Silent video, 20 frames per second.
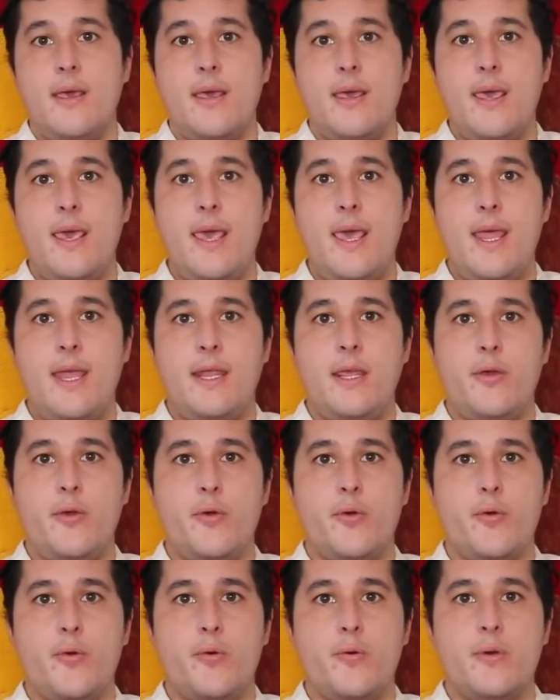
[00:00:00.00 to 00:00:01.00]

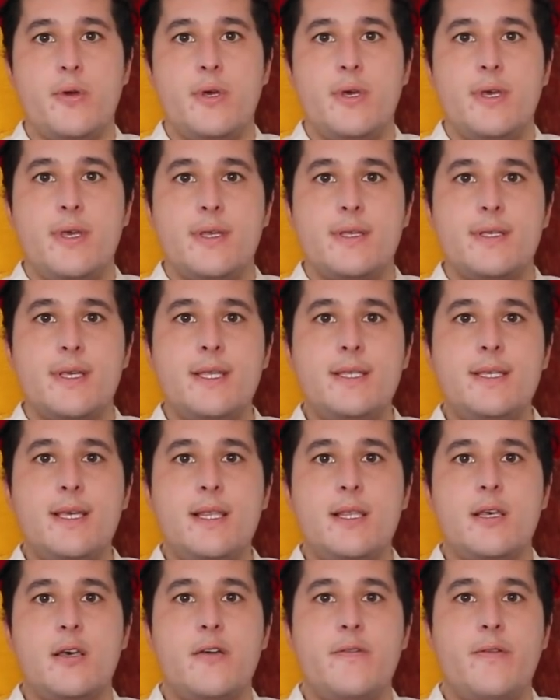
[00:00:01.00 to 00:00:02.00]
Anywho, since
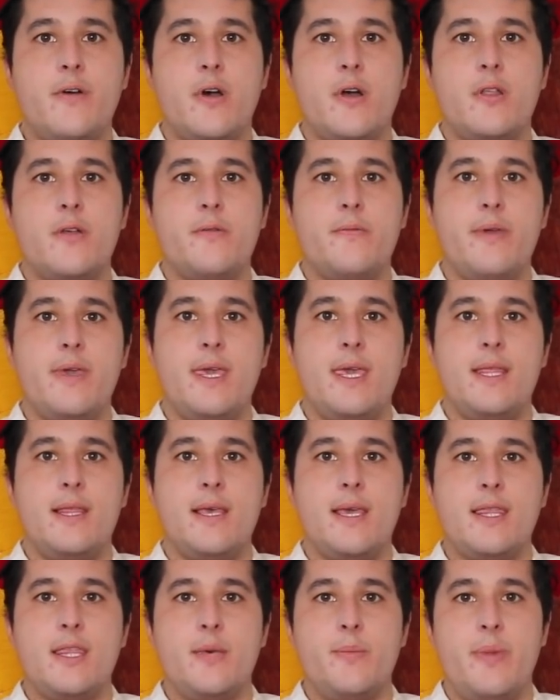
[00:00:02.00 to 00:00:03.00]
I love Halloween
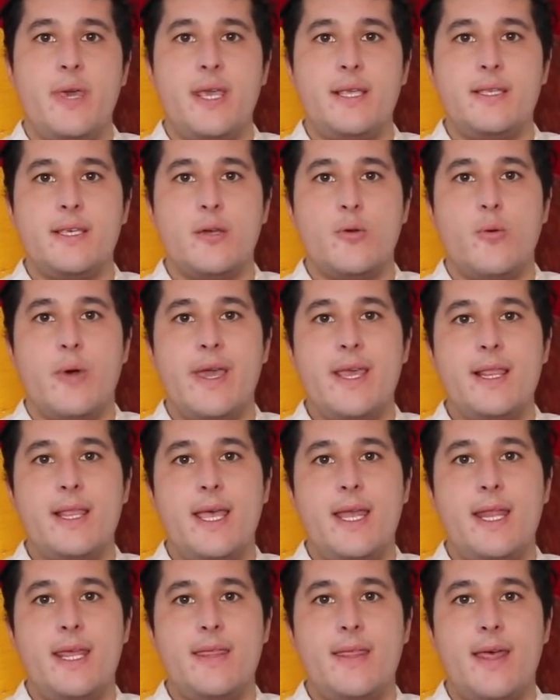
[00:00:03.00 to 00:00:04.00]
like the basic white
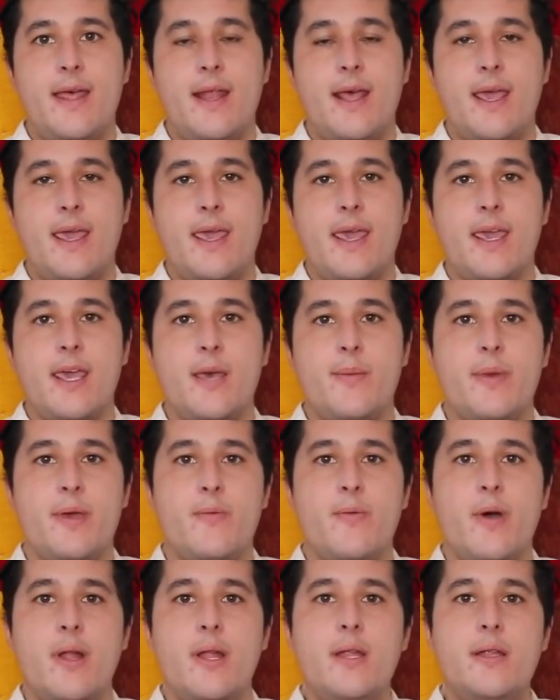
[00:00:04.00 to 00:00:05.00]
lady that I am,
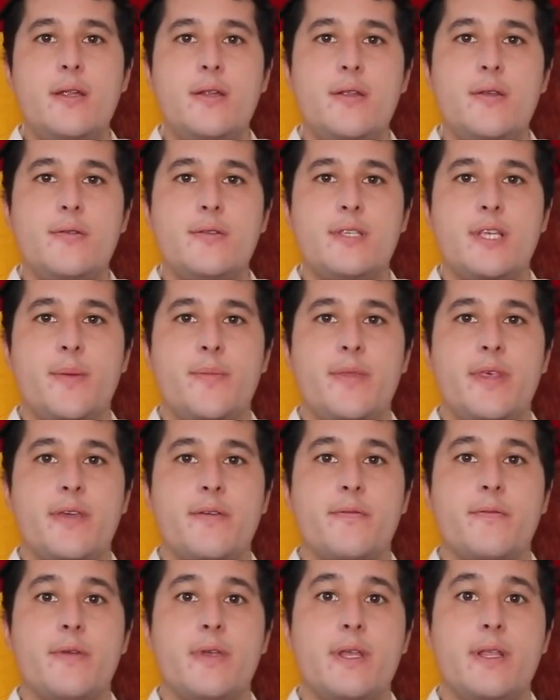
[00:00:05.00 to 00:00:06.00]
I wanted to do
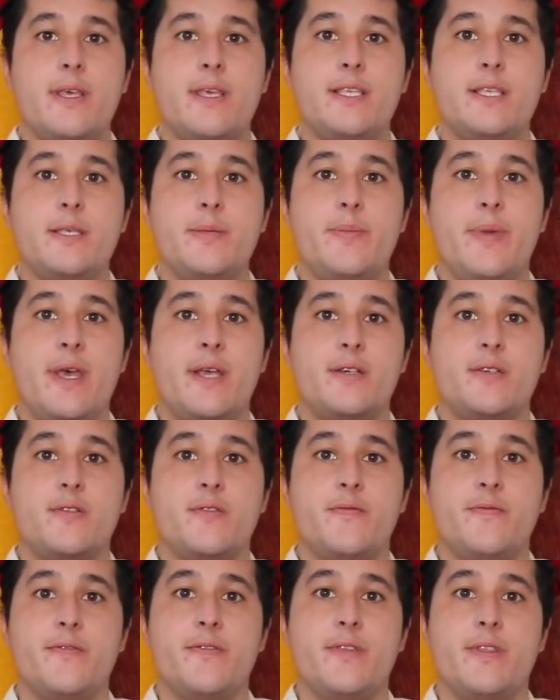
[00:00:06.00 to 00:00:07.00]
something really
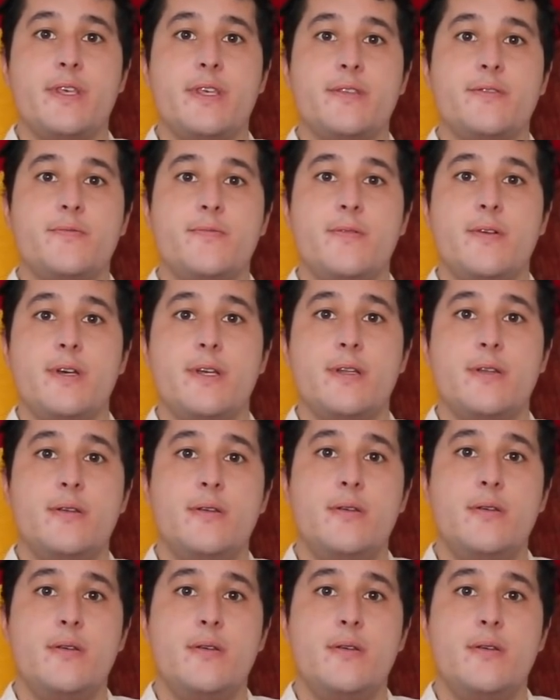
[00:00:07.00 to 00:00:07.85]
special for this one.